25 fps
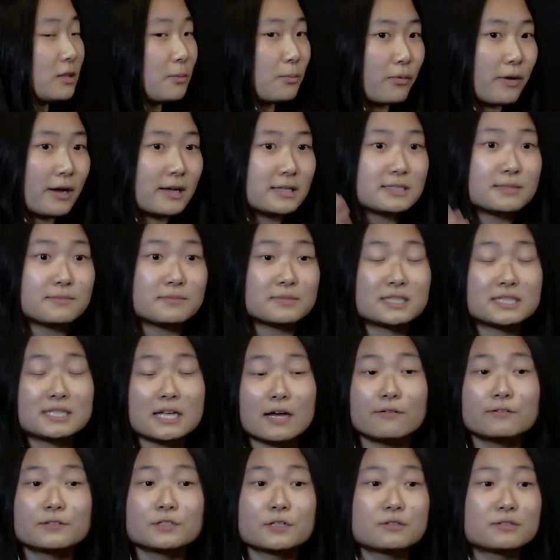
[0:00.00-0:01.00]
the brands
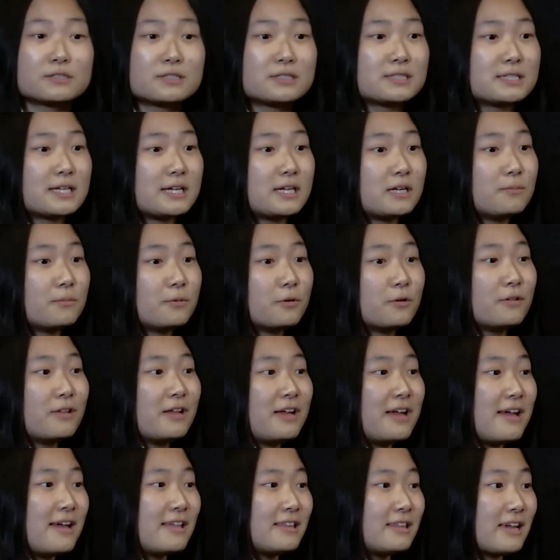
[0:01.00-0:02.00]
themselves are sustainable,
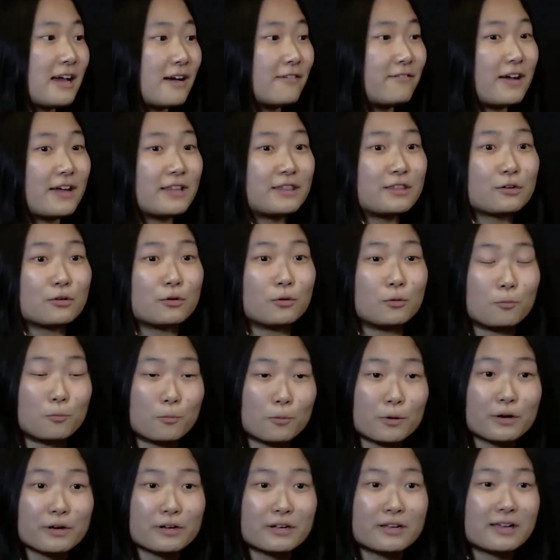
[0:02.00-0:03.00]
they have ethical
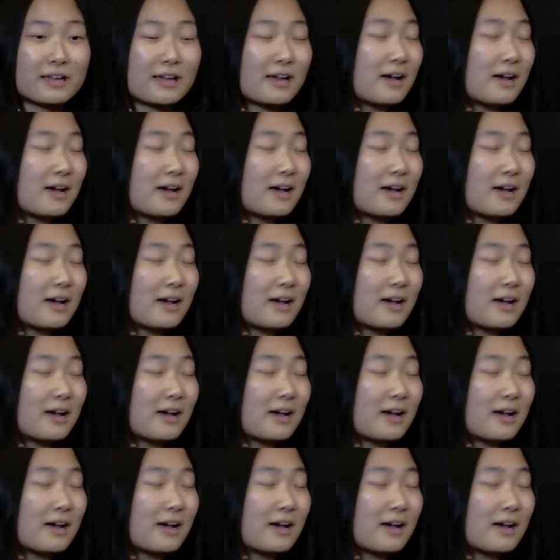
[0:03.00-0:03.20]
work